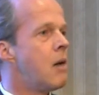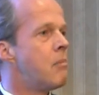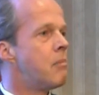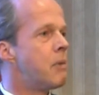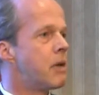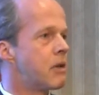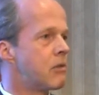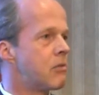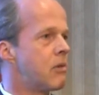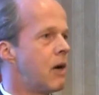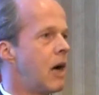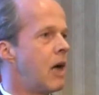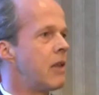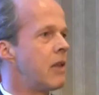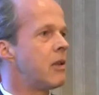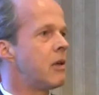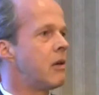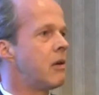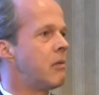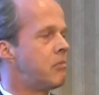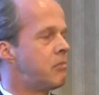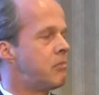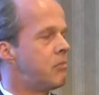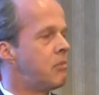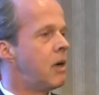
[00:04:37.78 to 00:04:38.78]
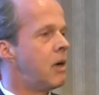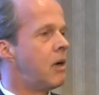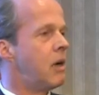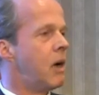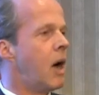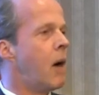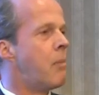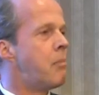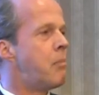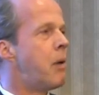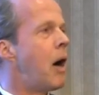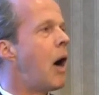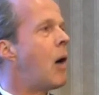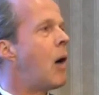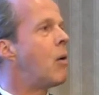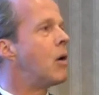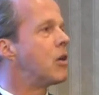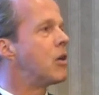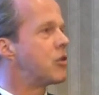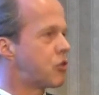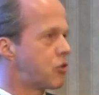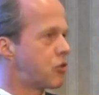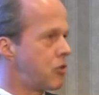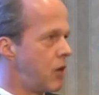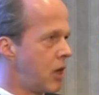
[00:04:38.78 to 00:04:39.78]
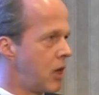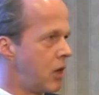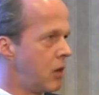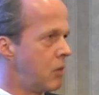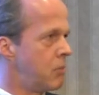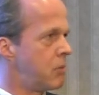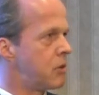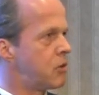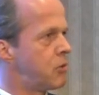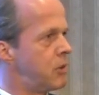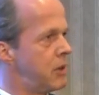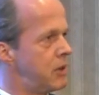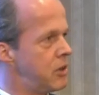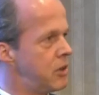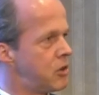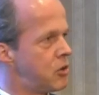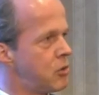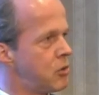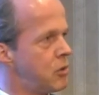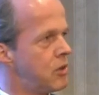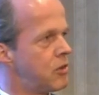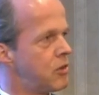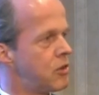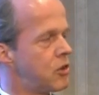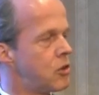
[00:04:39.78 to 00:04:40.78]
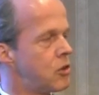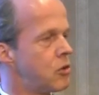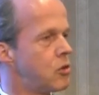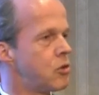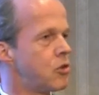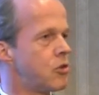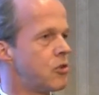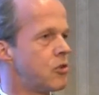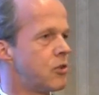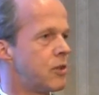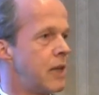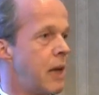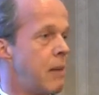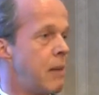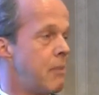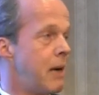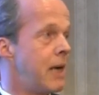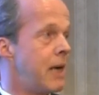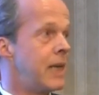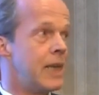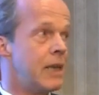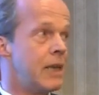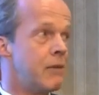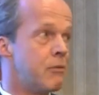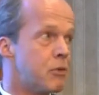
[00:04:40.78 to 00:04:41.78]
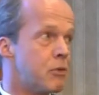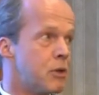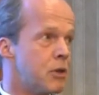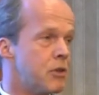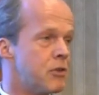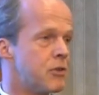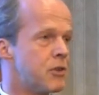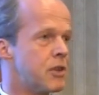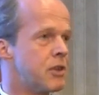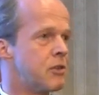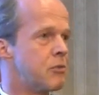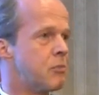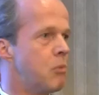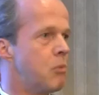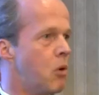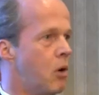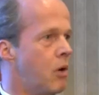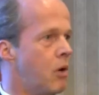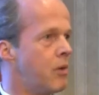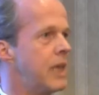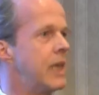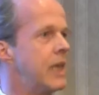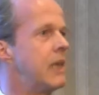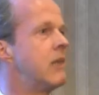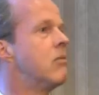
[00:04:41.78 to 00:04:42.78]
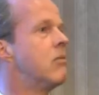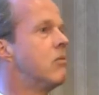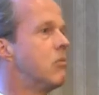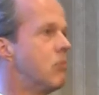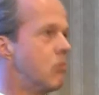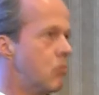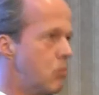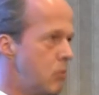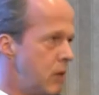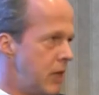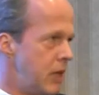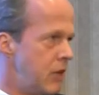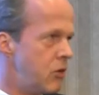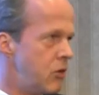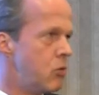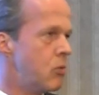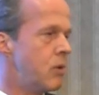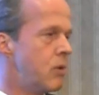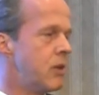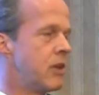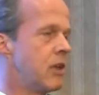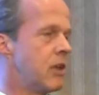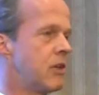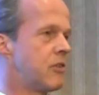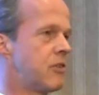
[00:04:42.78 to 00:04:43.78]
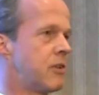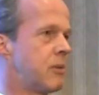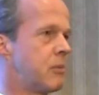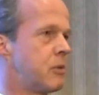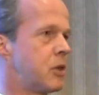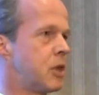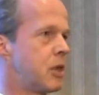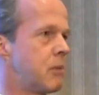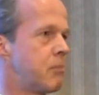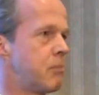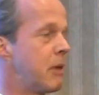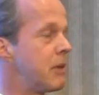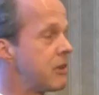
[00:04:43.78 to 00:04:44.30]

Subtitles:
but rather a power struggle between the two institutions that might influence this more than we do with our subject.